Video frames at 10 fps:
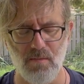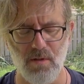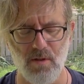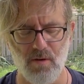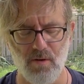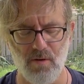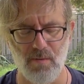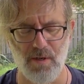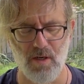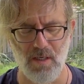below the
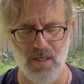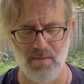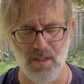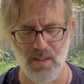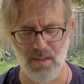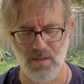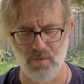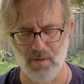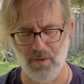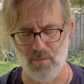perineum. And then this
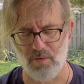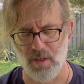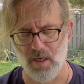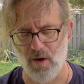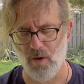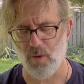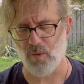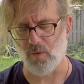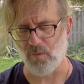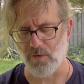one, I'm going to bring it home.